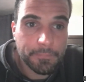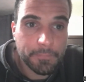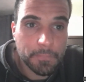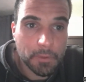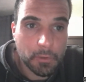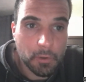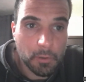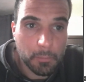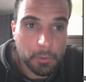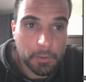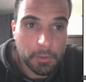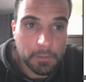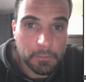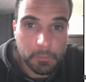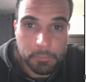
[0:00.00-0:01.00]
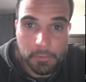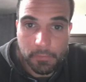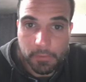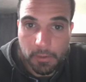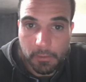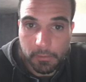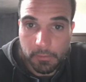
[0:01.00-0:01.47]
the cold body of the
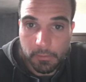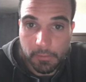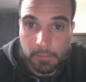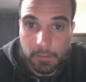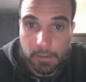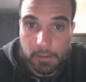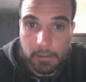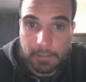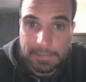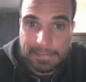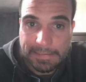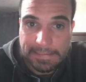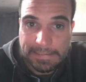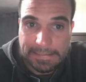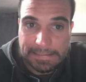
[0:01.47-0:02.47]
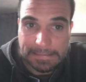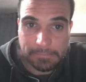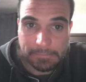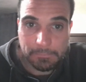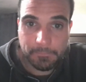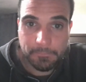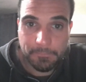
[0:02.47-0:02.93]
previous character is there.
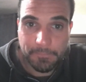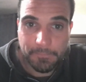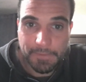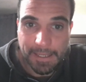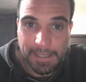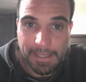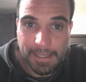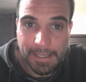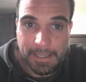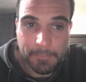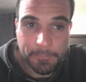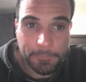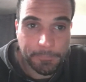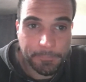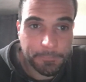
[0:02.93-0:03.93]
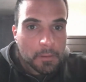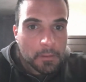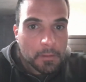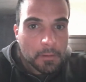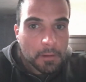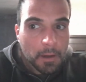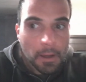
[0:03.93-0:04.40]
Damn!
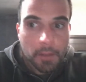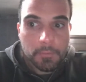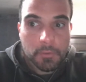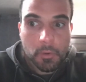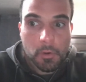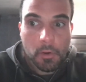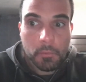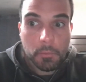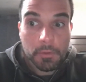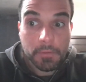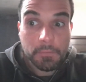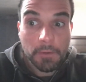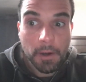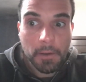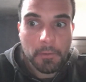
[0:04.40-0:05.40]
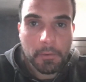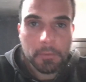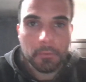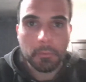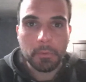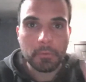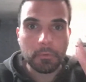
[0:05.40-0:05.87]
I have no luck modifier,
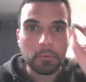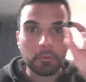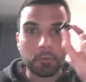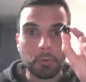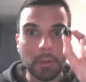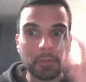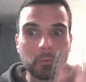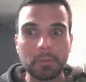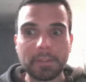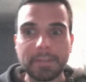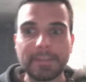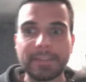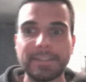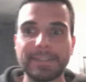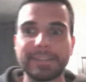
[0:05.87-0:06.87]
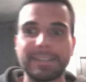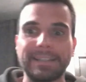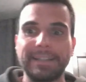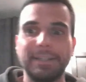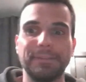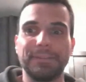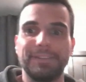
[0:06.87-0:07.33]
so it's straight 1d6. I
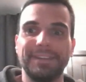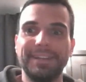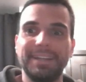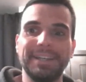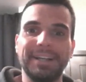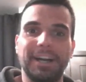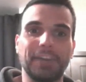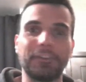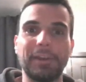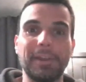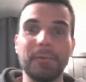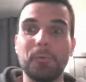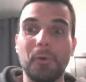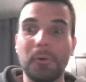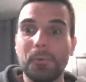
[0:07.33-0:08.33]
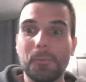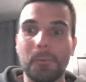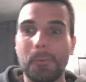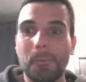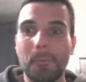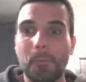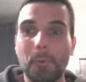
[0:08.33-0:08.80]
have actually
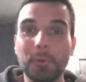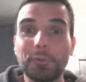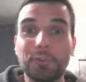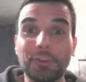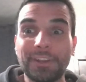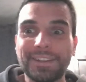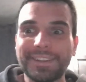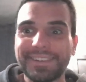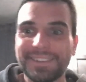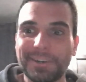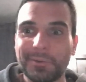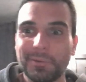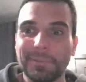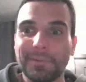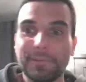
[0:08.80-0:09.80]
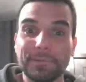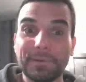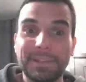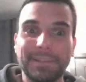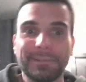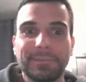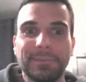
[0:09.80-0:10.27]
one chance on
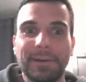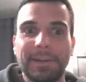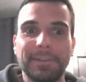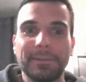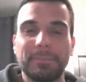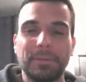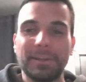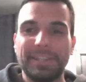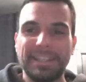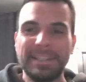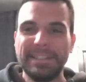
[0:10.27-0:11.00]
3 to find the body.